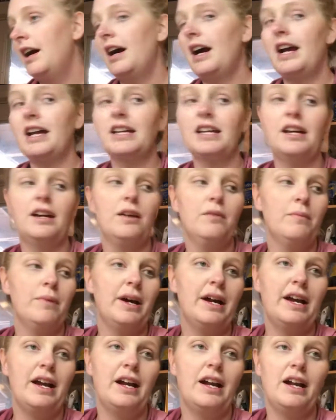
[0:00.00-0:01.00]
I get
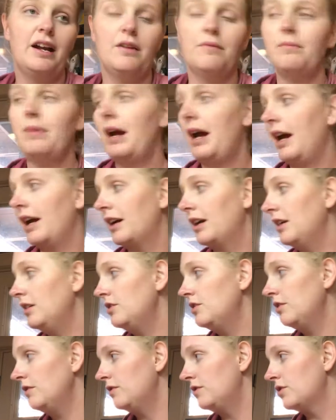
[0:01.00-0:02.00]
my
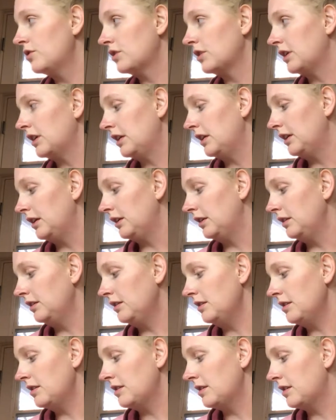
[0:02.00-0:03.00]
package of
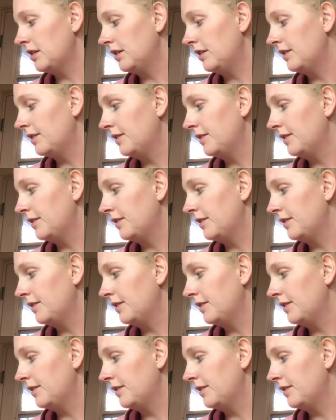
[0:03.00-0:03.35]
drills.